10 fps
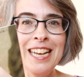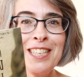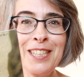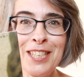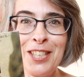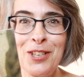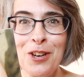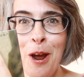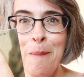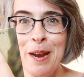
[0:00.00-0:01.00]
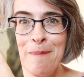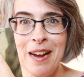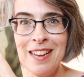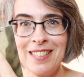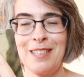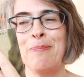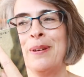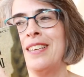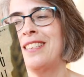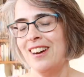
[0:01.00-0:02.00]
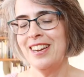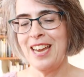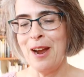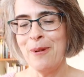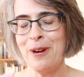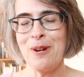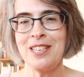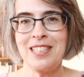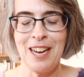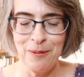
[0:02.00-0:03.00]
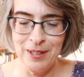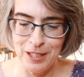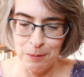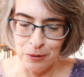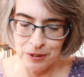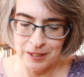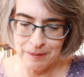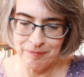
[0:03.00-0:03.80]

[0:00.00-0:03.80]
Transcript: a disturbing masterpiece. Okay, where do I start with this book?